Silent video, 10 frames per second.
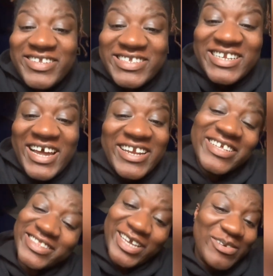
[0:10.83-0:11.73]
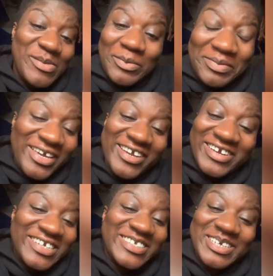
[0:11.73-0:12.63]
I didn't think we would be here
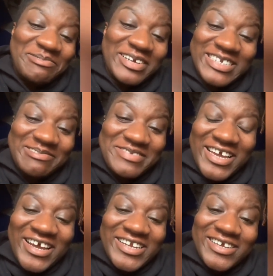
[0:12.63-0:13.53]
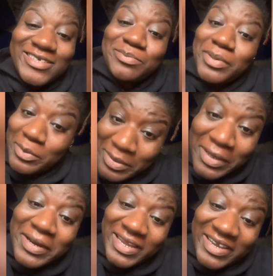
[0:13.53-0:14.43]
in December, to be honest, but we
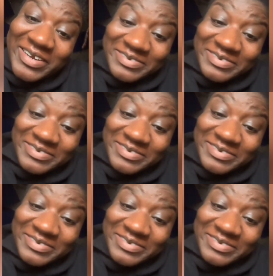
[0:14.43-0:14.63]
are here.